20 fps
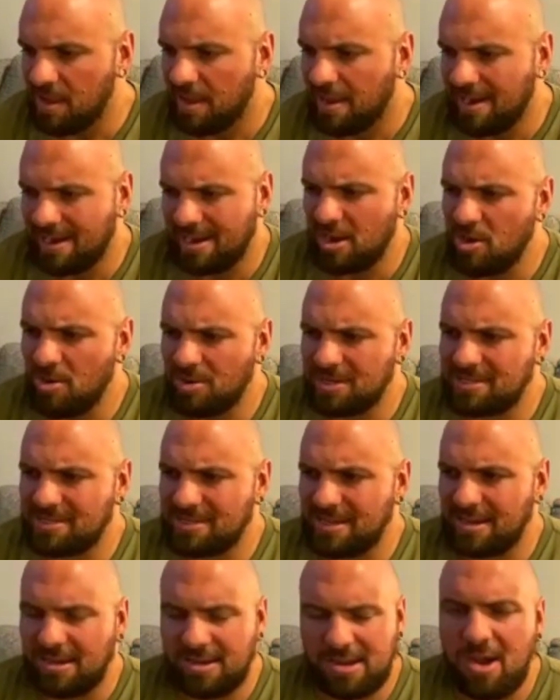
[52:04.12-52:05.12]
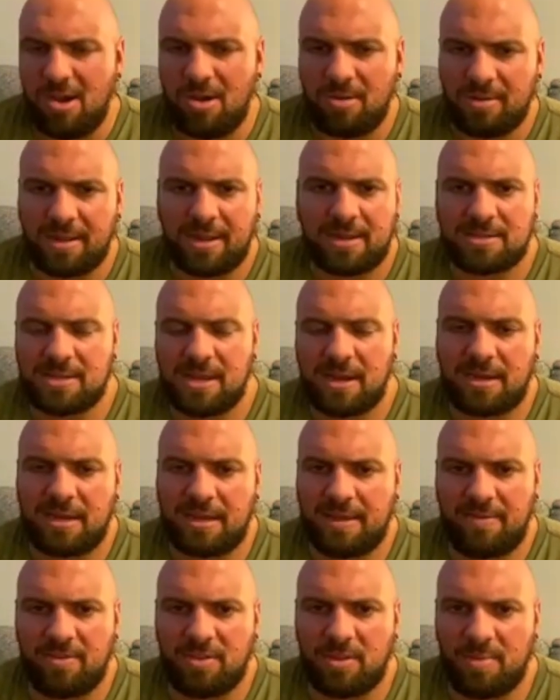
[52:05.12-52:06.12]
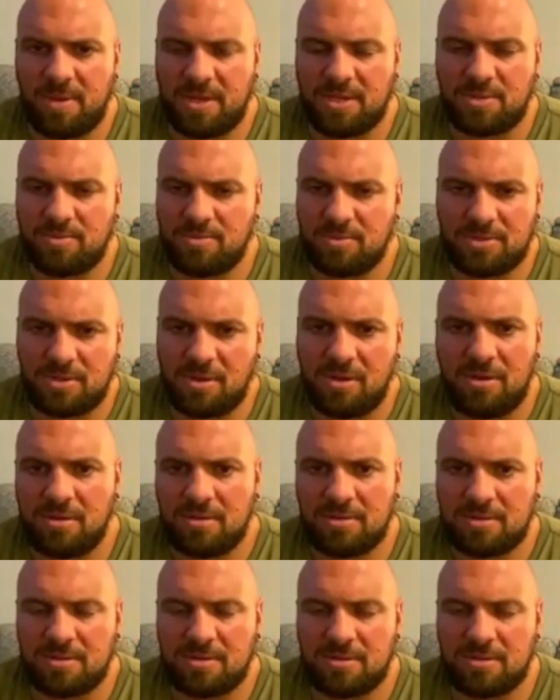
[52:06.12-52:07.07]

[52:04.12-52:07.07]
And I always say no, like it's not going to give you the best results.